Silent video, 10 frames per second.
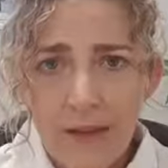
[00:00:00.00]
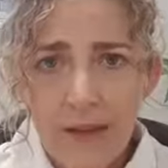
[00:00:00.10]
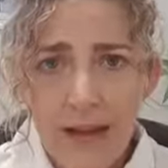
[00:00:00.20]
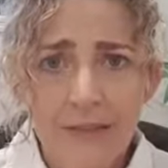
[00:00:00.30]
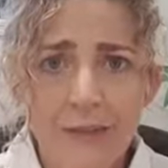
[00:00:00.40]

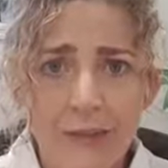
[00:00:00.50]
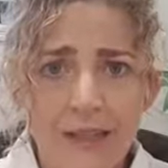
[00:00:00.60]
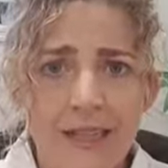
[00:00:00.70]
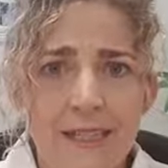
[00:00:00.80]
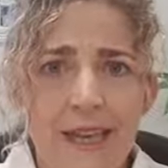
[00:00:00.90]
have a
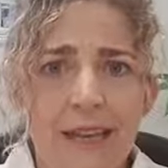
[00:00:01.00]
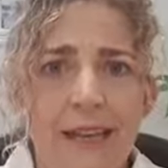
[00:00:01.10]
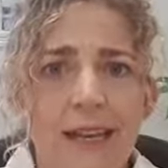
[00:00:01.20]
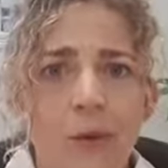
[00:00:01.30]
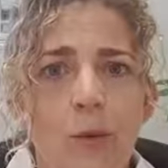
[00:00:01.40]
breathing
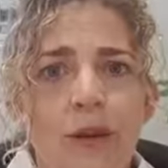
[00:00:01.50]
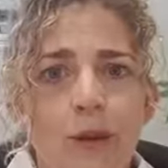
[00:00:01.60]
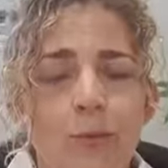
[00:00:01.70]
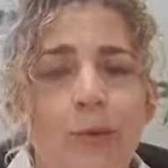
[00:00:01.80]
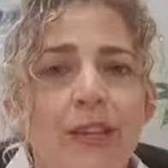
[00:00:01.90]
technique where
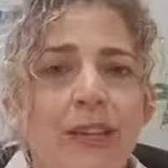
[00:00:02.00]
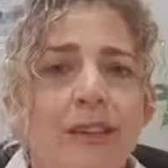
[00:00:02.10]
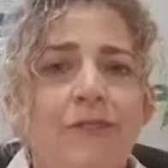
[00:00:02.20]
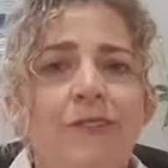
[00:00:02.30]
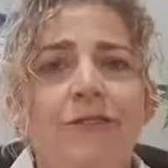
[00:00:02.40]
you breathe
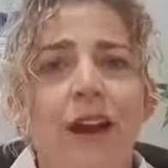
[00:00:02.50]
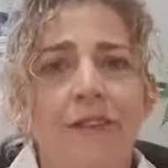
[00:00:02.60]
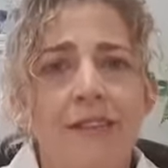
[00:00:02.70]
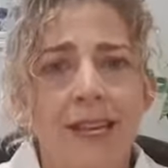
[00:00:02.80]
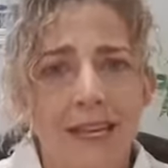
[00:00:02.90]
in for
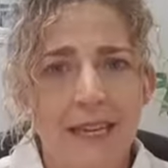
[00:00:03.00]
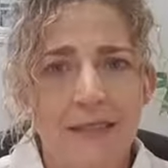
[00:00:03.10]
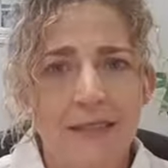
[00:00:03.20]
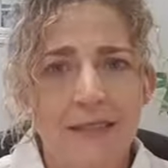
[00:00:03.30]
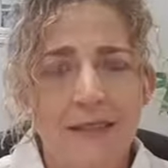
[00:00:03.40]
5
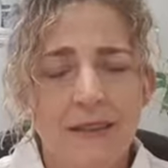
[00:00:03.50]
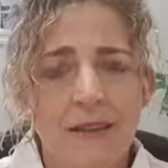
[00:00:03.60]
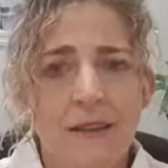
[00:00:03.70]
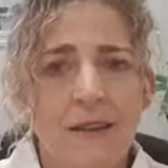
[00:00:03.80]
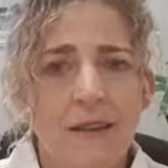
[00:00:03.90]
seconds,
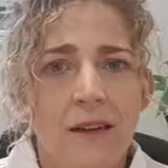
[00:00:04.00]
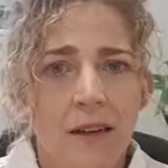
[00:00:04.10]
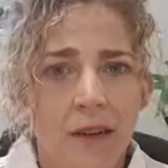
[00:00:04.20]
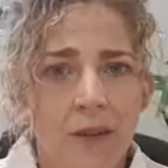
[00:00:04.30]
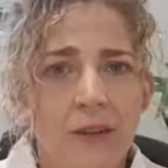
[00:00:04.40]

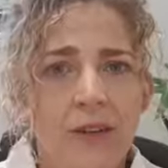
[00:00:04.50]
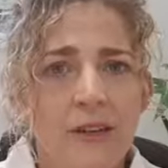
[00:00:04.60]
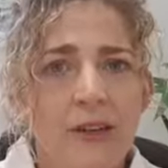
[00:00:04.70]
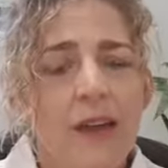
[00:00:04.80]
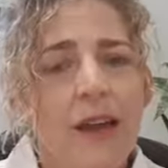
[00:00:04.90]
hold
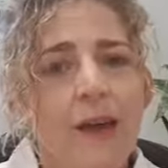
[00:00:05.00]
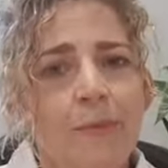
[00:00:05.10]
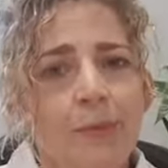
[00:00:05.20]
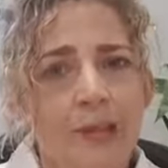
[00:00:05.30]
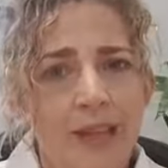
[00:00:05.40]
it,
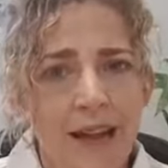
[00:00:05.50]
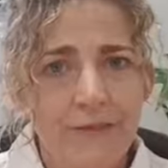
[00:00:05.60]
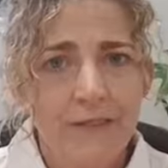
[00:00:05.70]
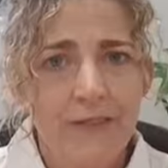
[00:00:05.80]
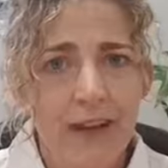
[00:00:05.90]
and breathe out
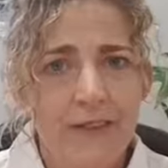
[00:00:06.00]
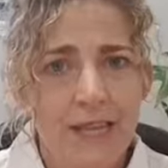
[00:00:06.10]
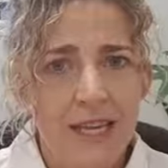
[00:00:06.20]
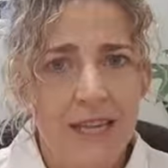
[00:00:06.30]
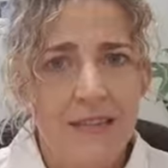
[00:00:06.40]
for 5
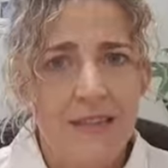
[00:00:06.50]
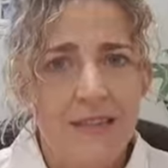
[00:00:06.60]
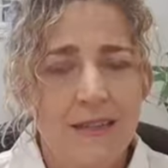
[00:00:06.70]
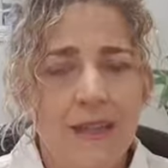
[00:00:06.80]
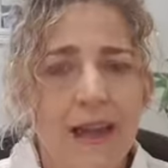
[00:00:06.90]
seconds.